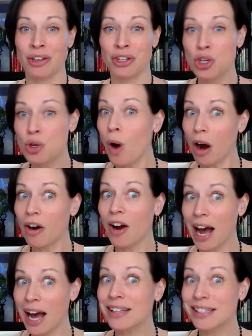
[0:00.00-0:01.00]
You are
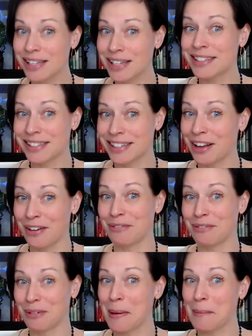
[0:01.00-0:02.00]
highly
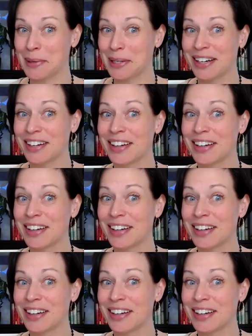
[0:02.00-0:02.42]
sensitive, remember?